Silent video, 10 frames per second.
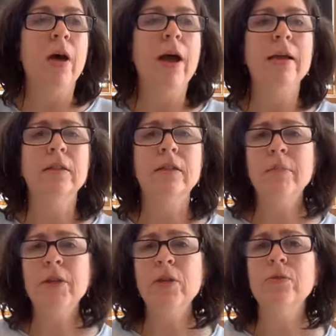And some
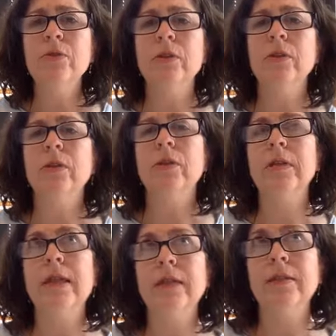of those
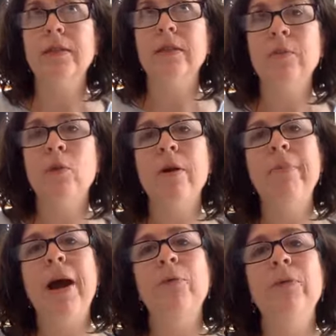things that are more
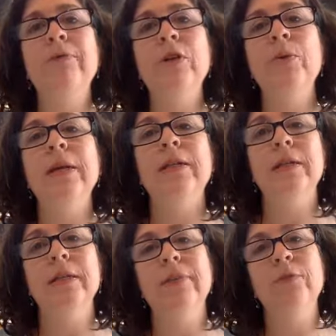about reviewing to
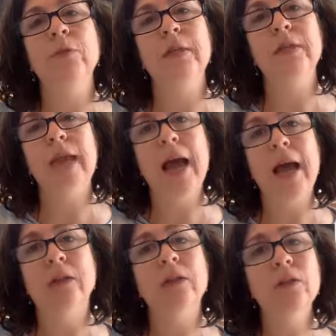see if you need to
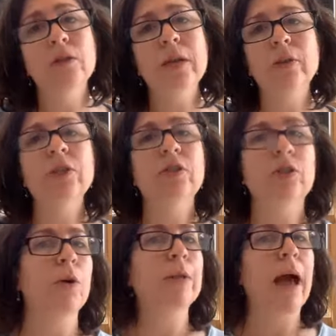act, those actually just
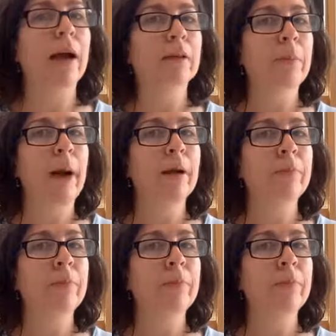go in the act pile.